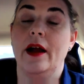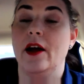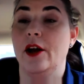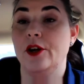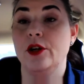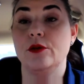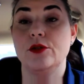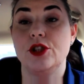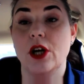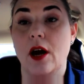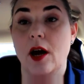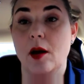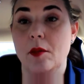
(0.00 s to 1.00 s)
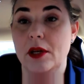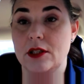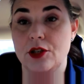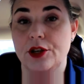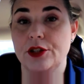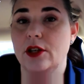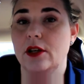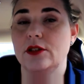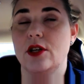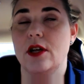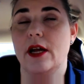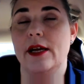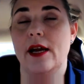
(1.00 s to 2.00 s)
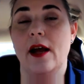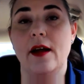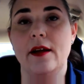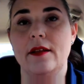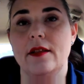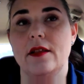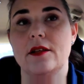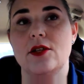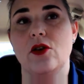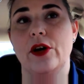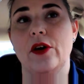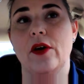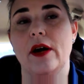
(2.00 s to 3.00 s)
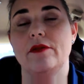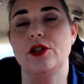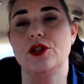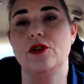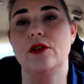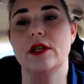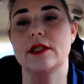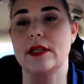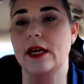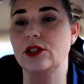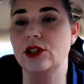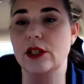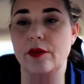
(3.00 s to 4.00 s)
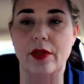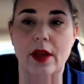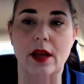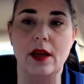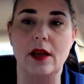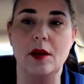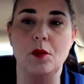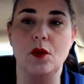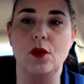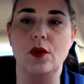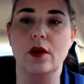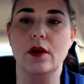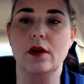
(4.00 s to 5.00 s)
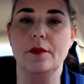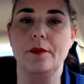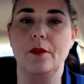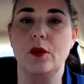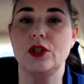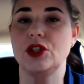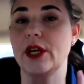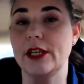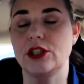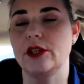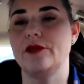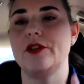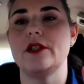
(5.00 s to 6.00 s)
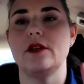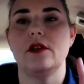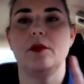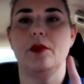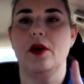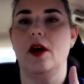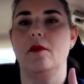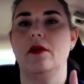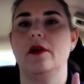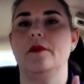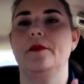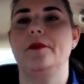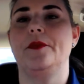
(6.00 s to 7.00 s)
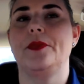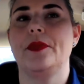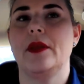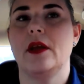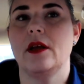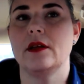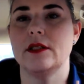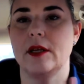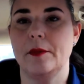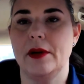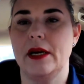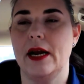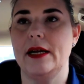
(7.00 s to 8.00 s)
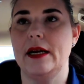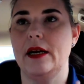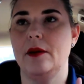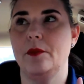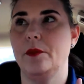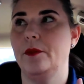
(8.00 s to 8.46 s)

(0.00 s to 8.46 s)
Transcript: I got a new job. It starts on July 9th, so I don't have to do this night shift thing anymore, which night shift isn't the problem, because I'm a night